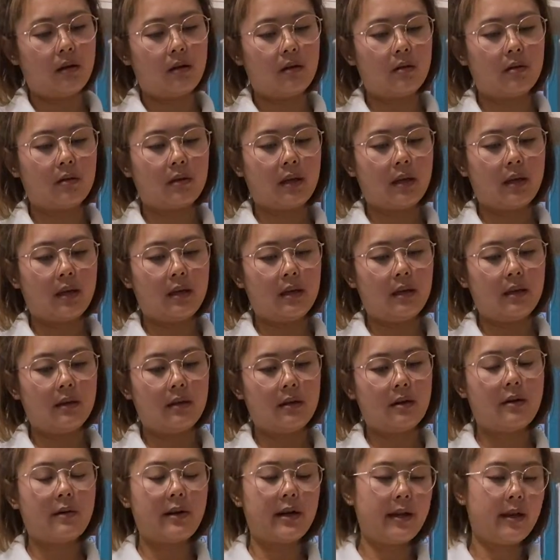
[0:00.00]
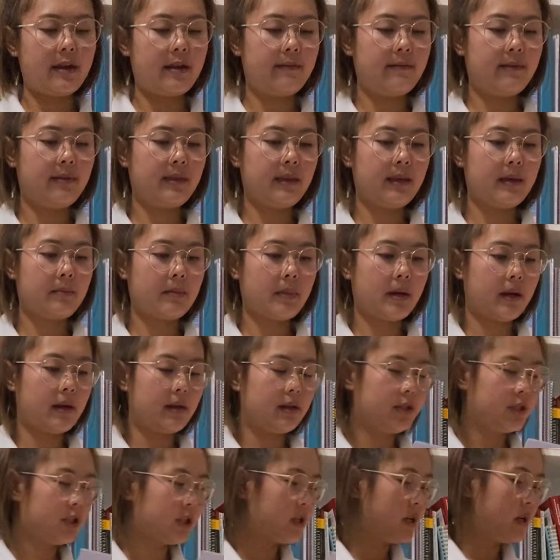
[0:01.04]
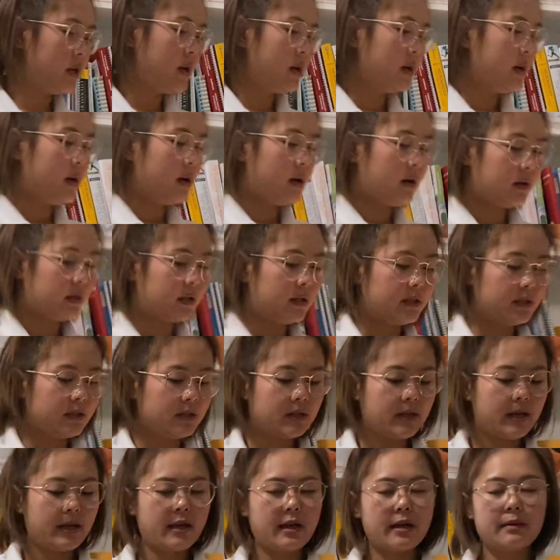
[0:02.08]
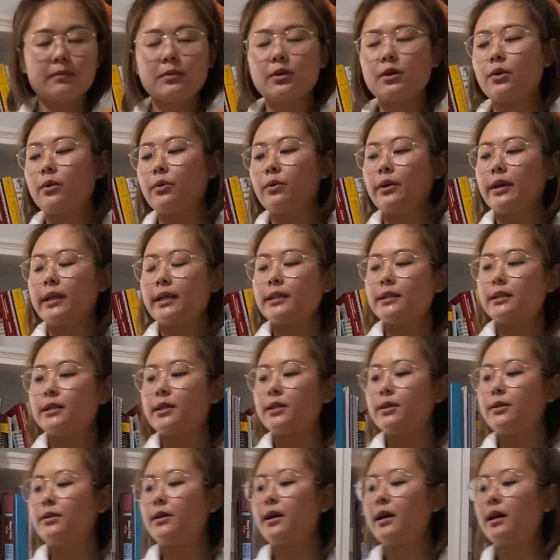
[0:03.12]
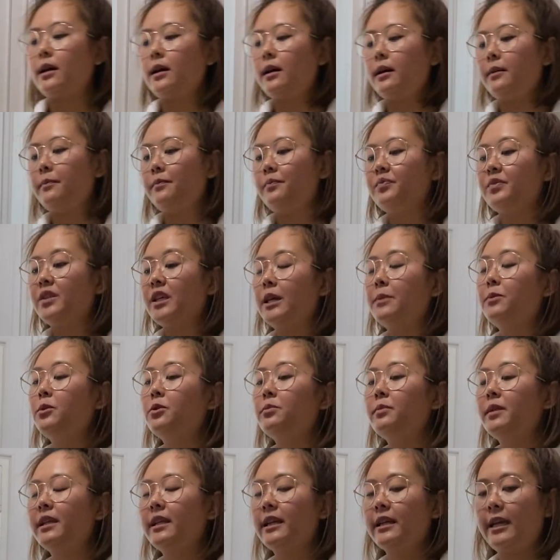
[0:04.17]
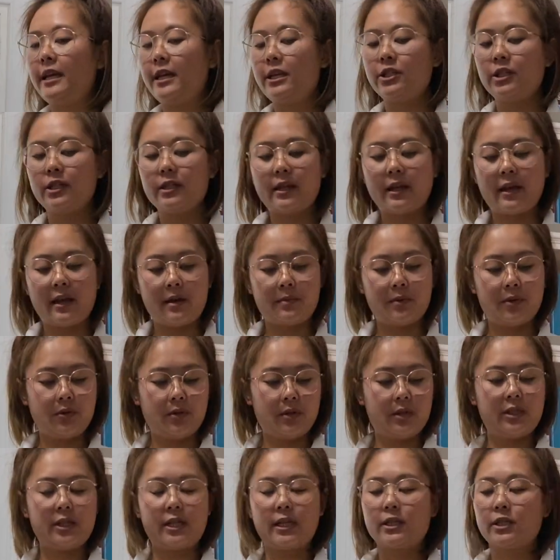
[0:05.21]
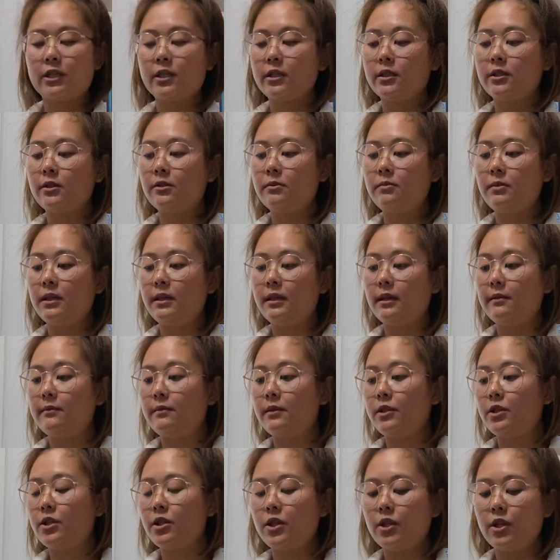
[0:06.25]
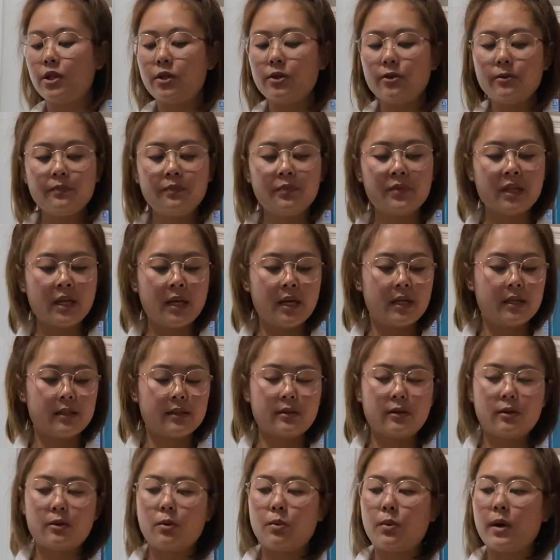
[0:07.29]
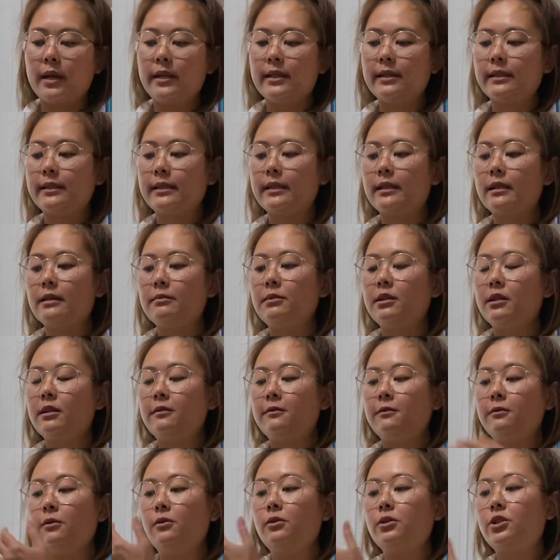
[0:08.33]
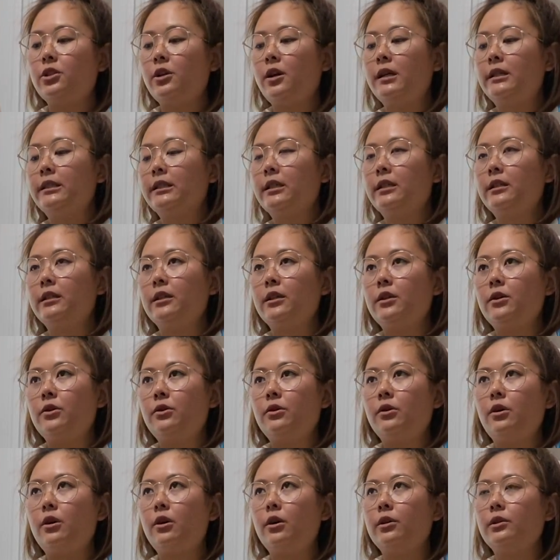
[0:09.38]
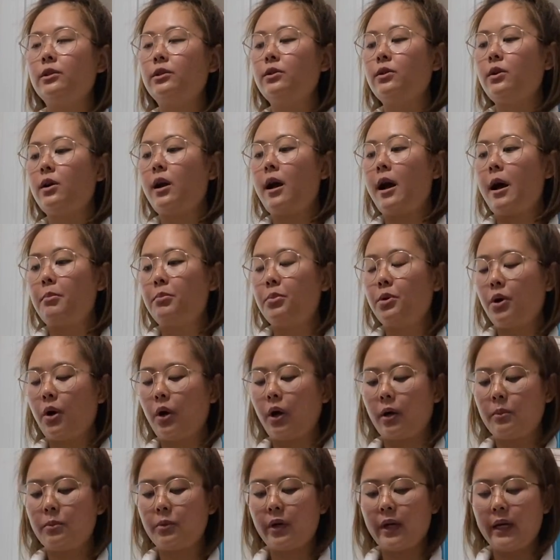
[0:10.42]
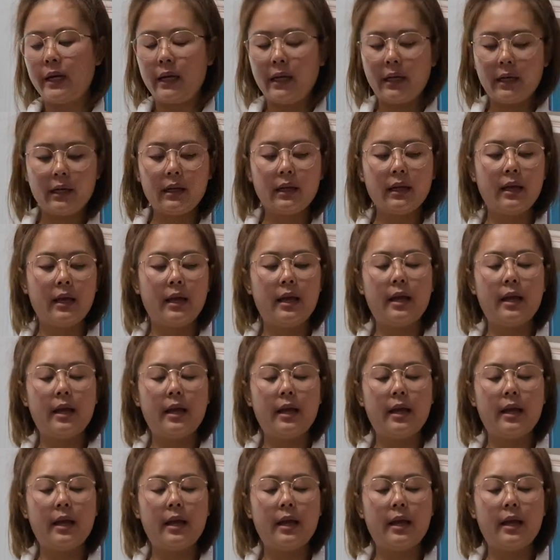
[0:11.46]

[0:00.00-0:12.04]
Okay. All right. Everything match. Today I'm going to give you medication. I have 2 injections to be given to you. So one is gonna be a flu shot. It's gonna go on your upper arm right here,